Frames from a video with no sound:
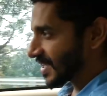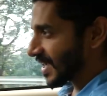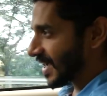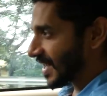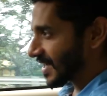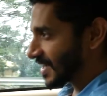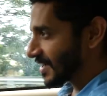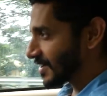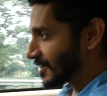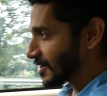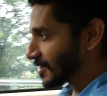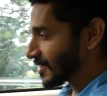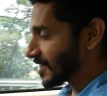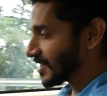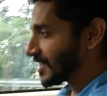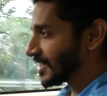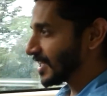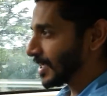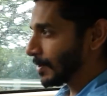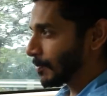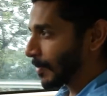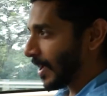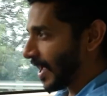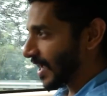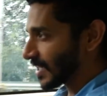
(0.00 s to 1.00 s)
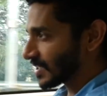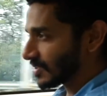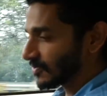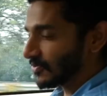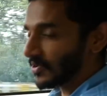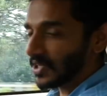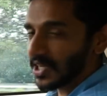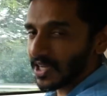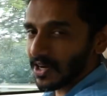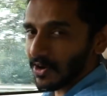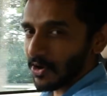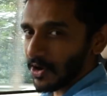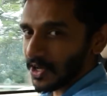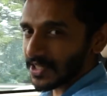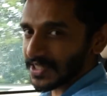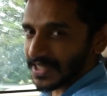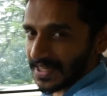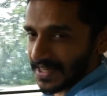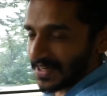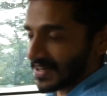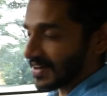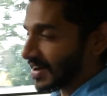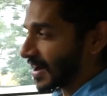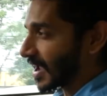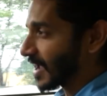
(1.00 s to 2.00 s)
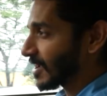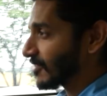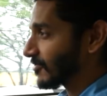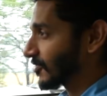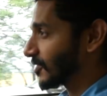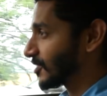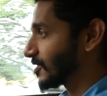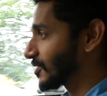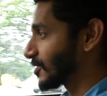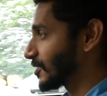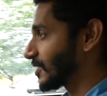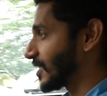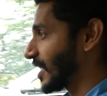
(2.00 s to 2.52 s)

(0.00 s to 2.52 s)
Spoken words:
get into the D-Max V-Cross and drive into